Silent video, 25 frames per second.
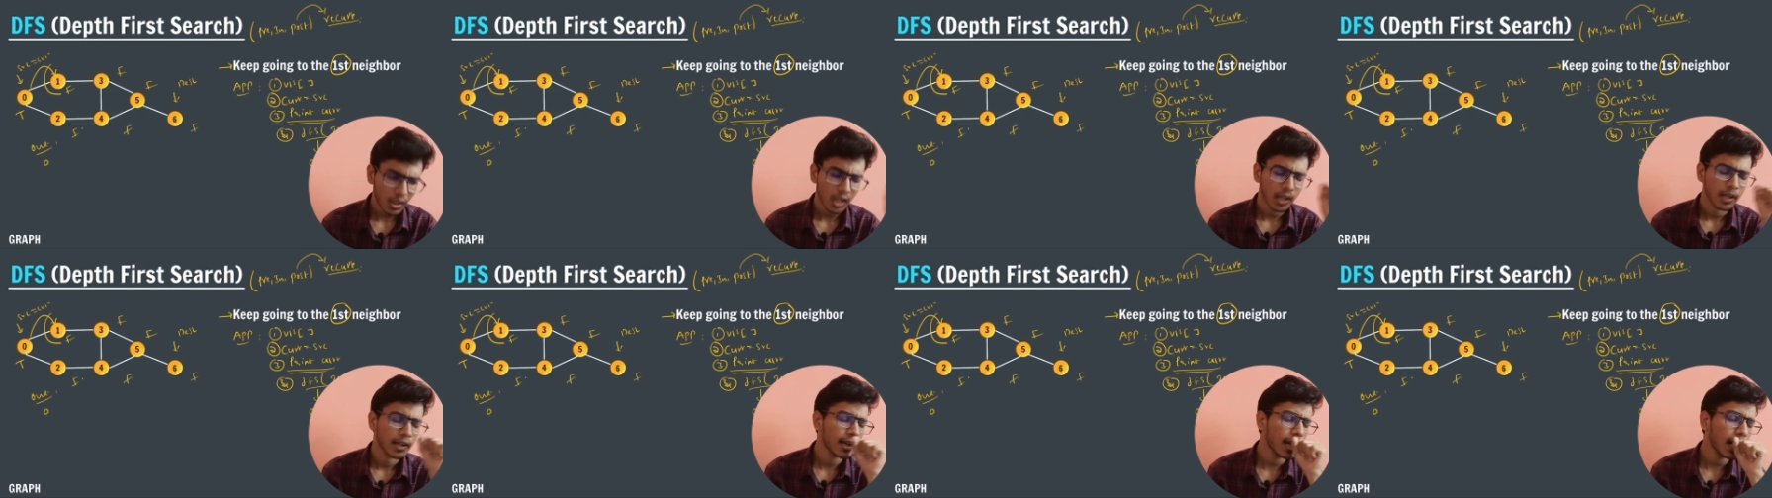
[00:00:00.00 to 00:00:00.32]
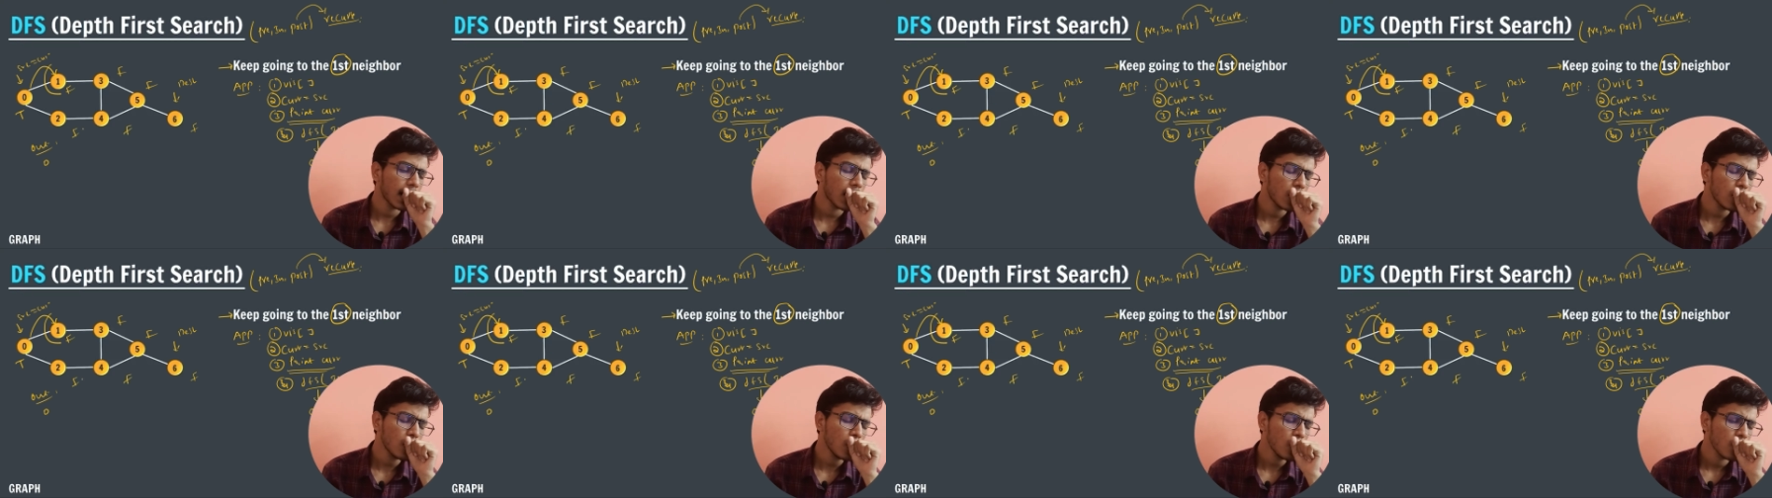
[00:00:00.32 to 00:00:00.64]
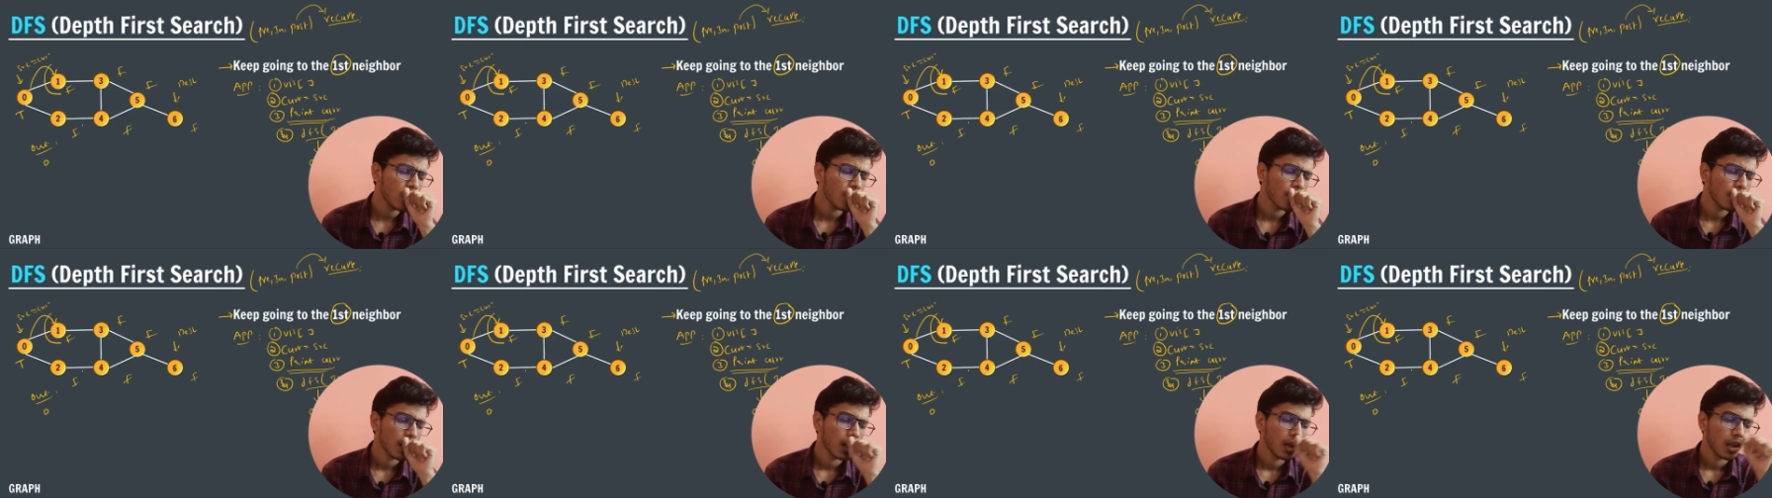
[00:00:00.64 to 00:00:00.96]
Now
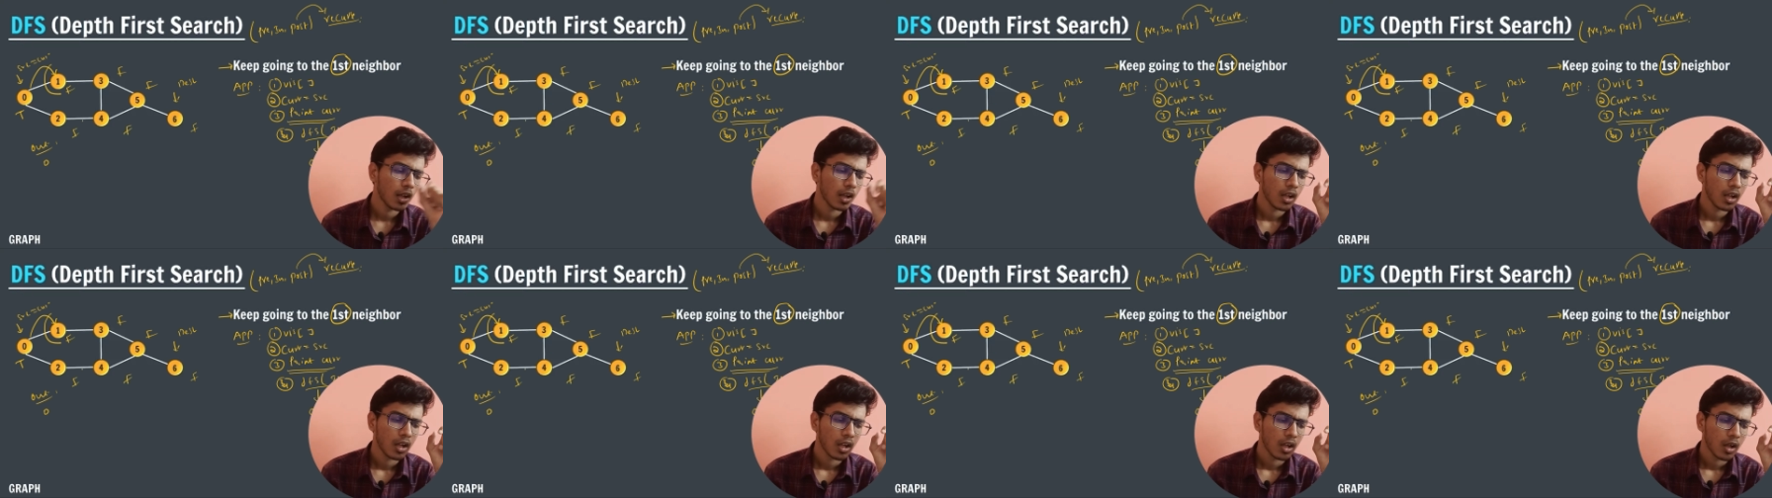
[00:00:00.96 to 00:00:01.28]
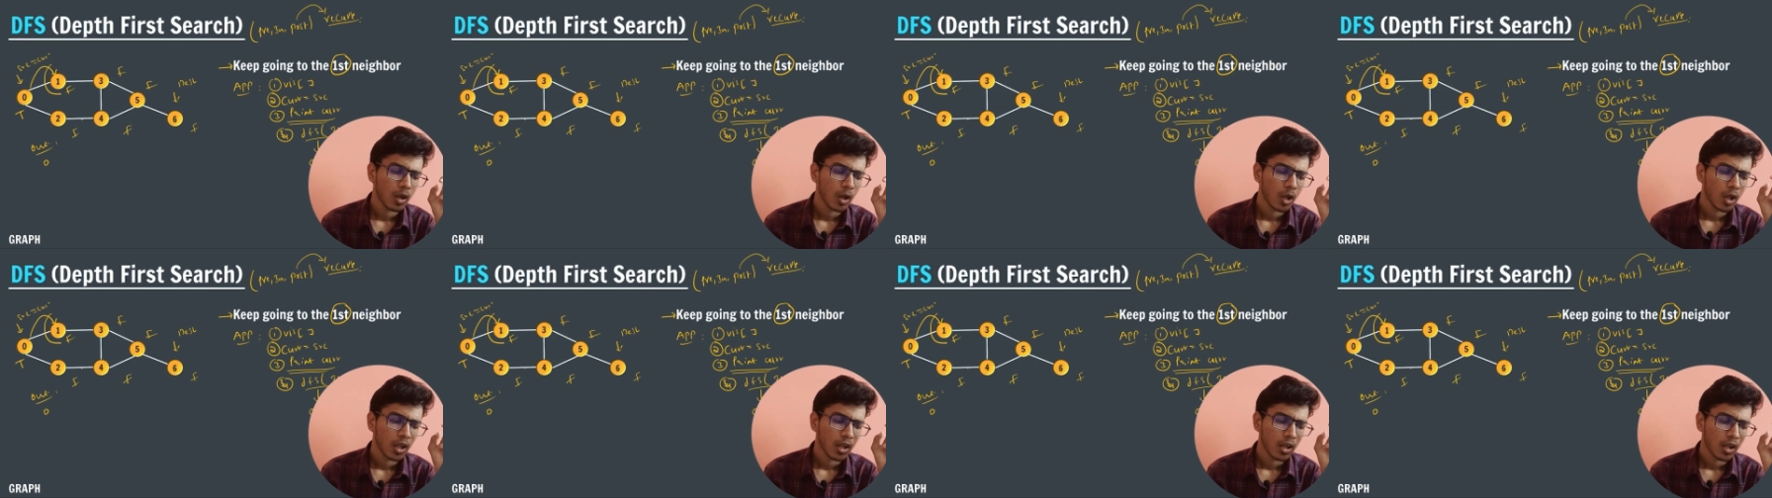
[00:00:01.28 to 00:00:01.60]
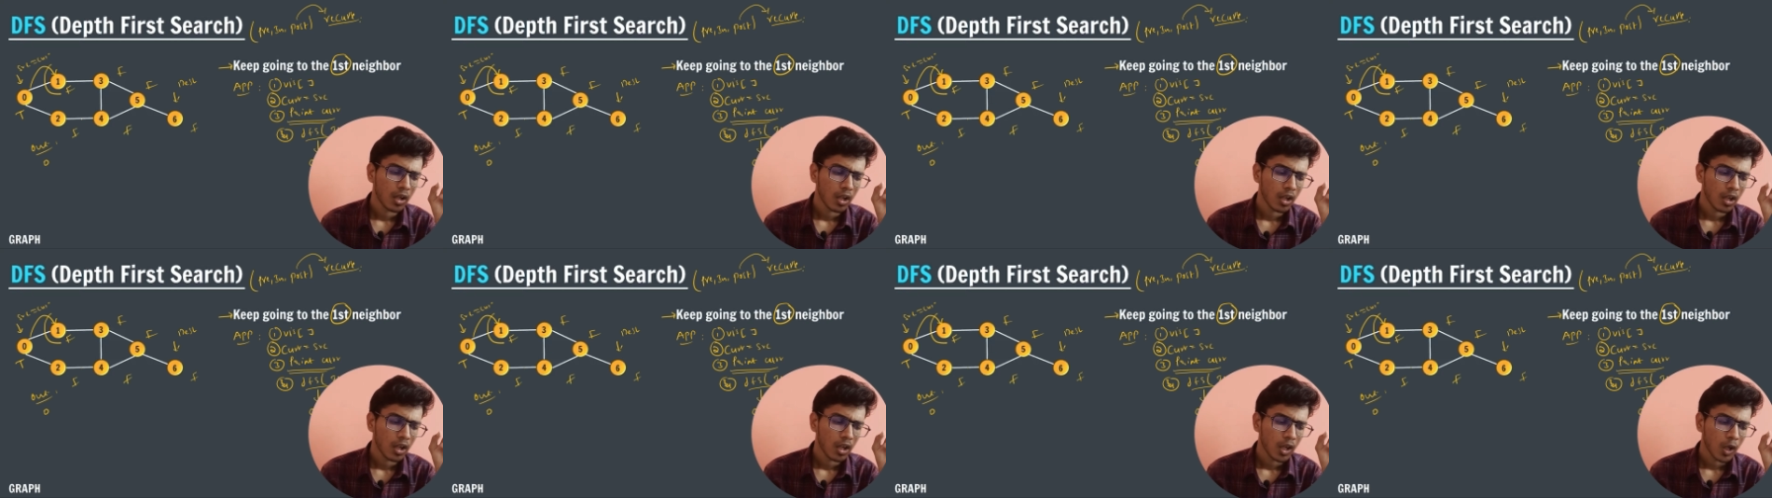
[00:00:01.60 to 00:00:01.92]

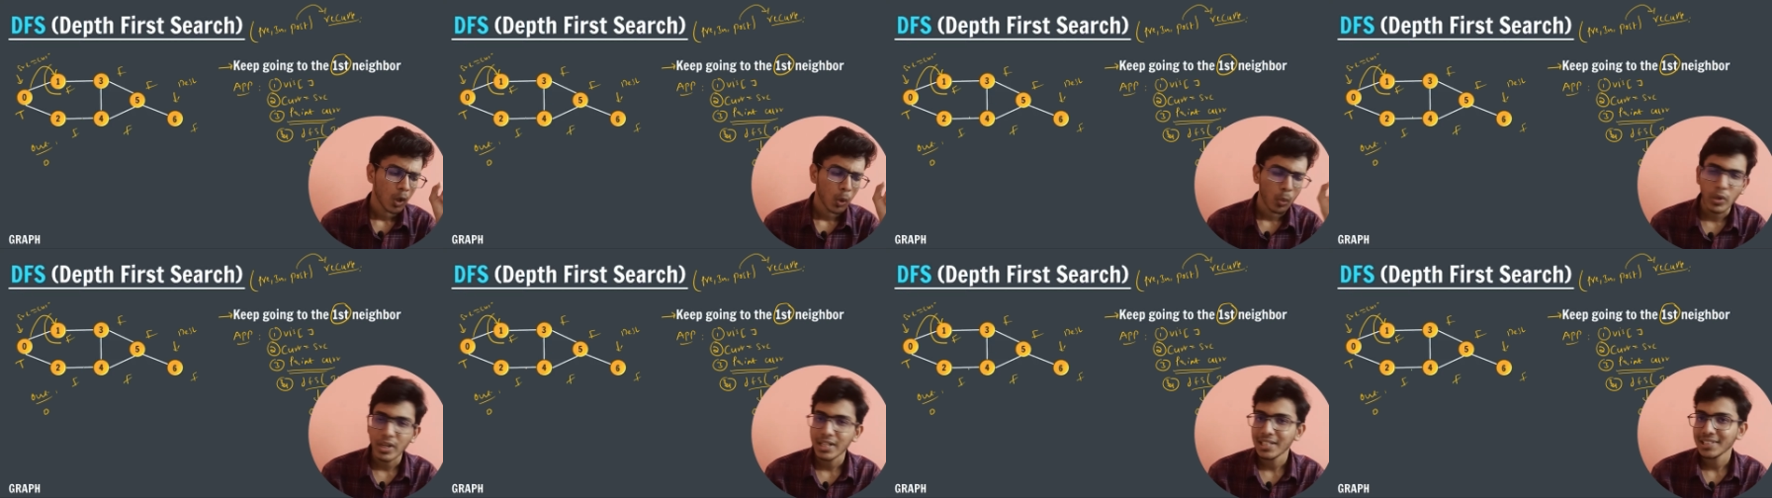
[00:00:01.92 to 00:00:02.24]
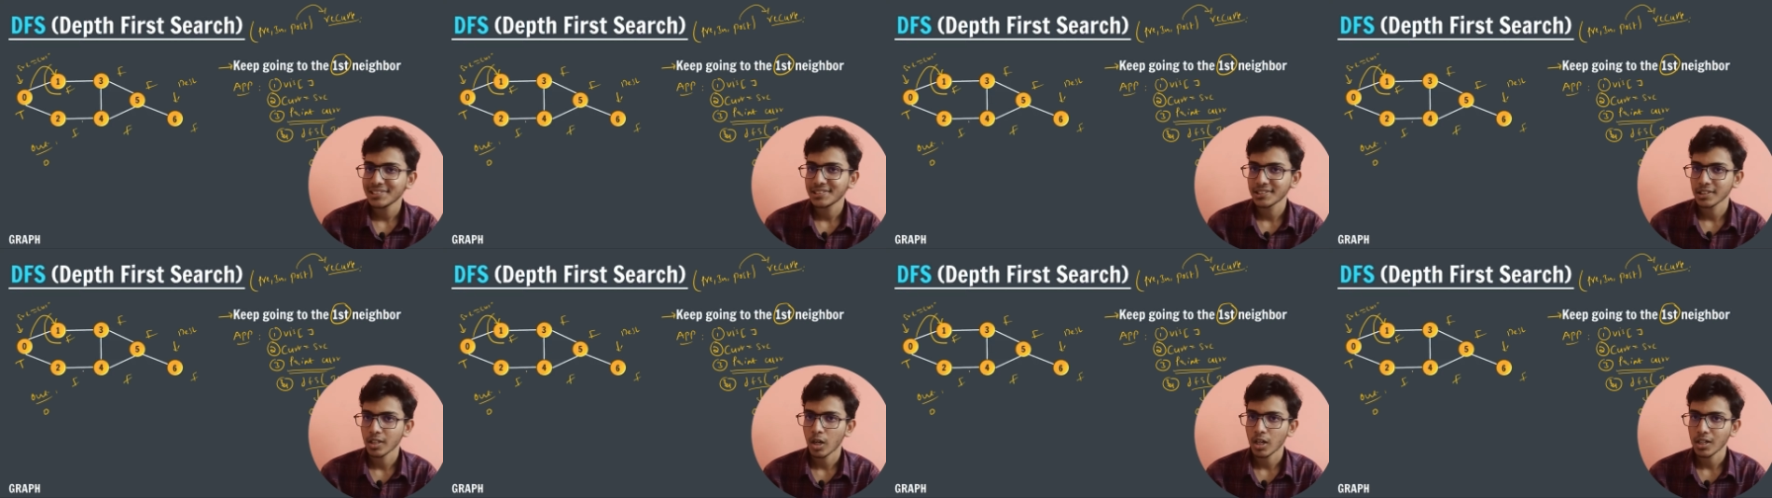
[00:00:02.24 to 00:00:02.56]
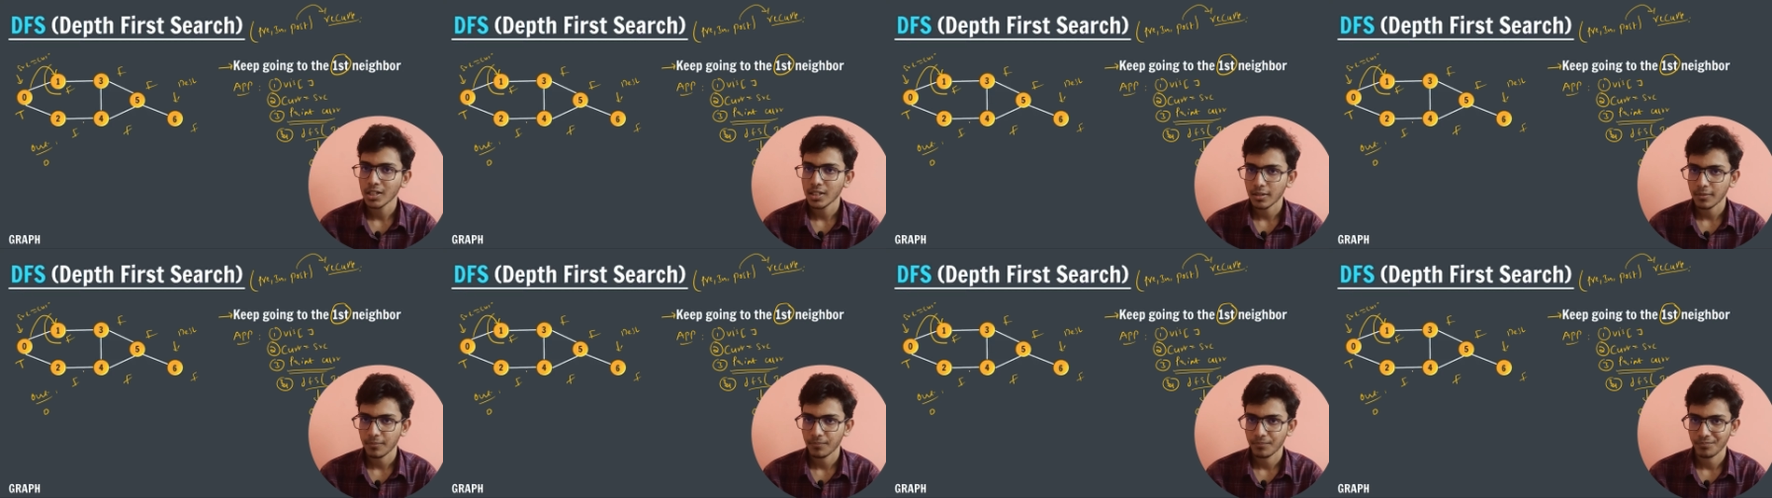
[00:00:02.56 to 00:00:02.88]
one is
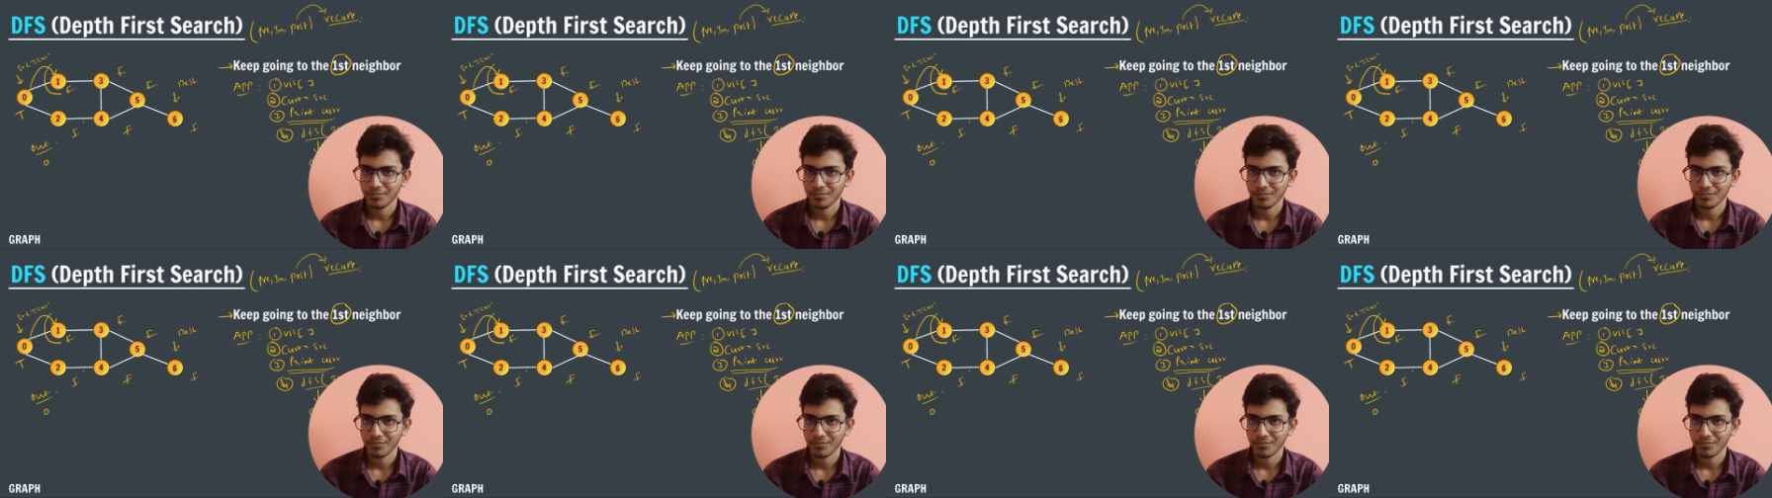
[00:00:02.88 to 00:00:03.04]
not